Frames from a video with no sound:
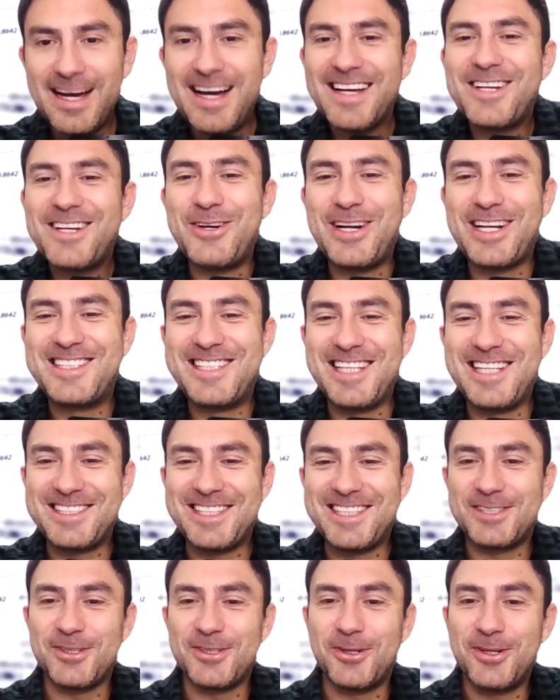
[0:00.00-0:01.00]
Craig says
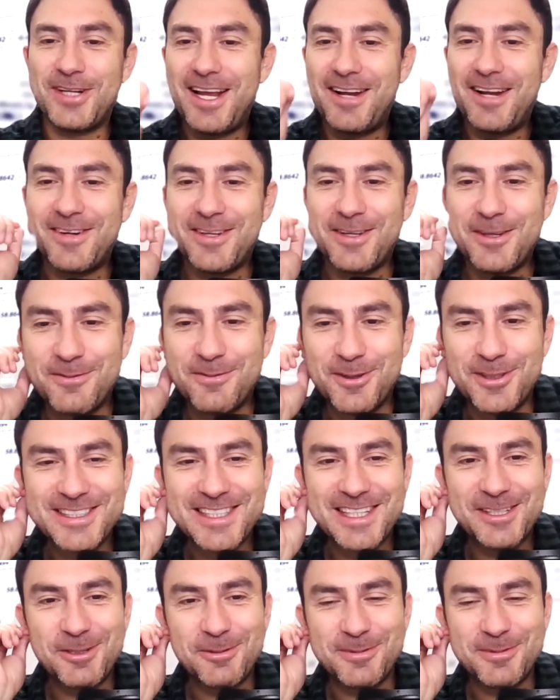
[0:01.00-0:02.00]
it's on hearing your voice
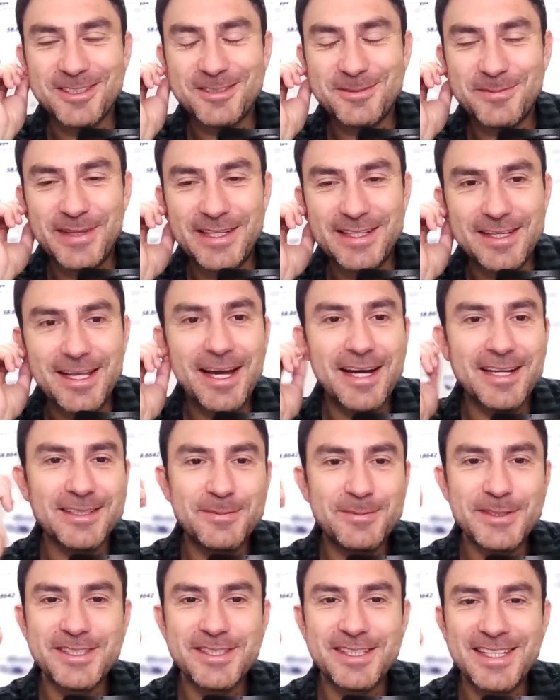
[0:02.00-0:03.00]
at normal speed. Yeah,
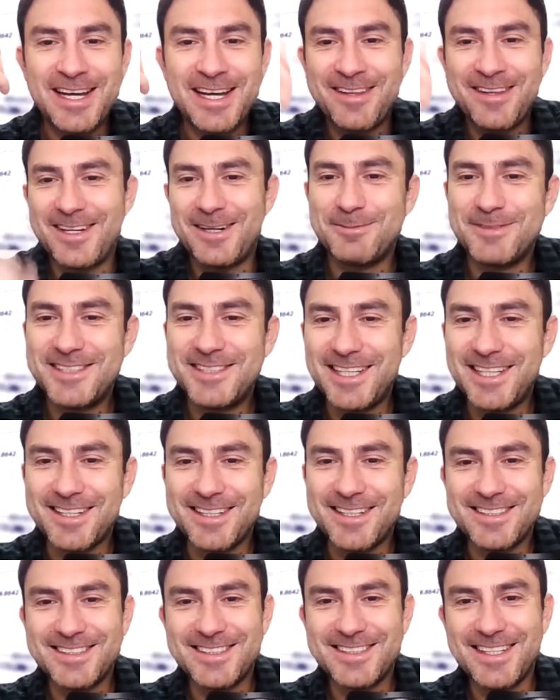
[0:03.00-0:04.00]
especially now that I'm sick,
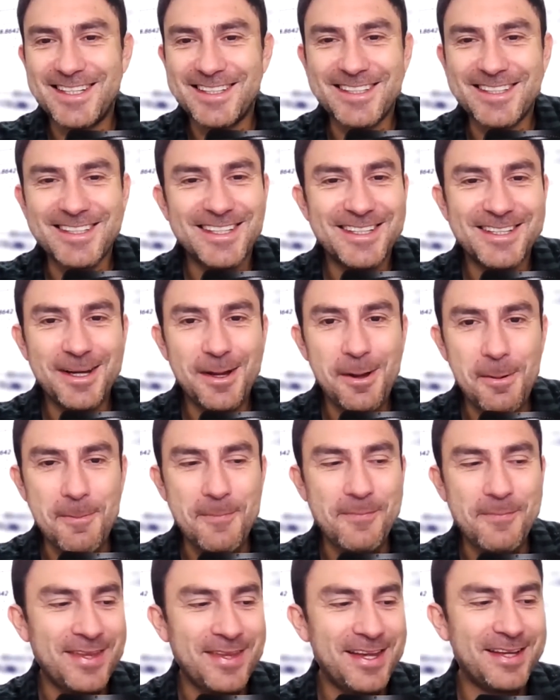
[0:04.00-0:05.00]
like
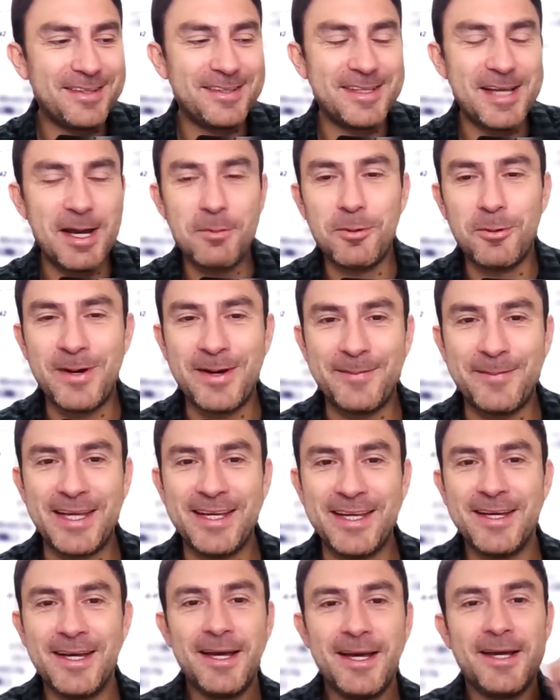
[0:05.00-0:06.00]
double whammy.
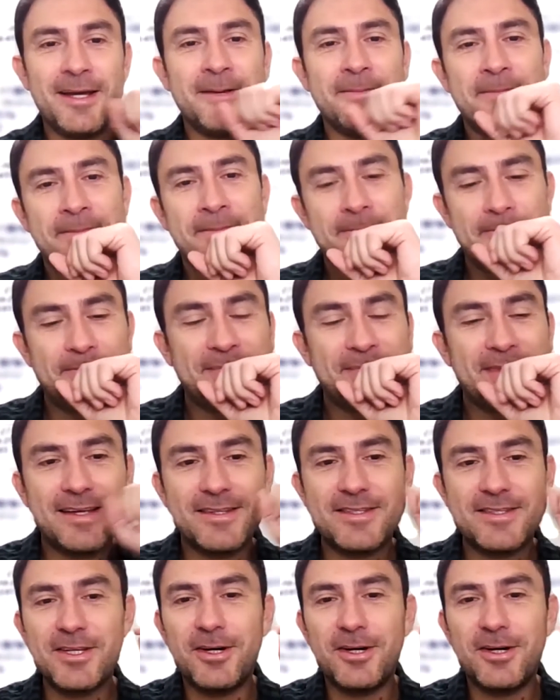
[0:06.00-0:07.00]

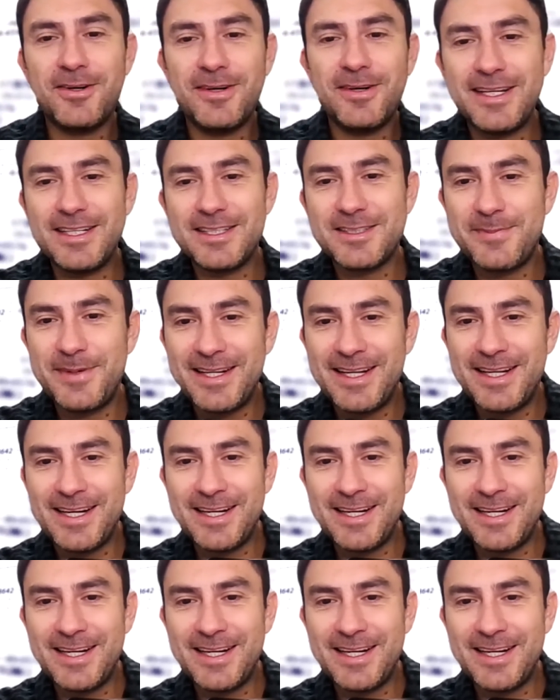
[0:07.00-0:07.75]
So it's been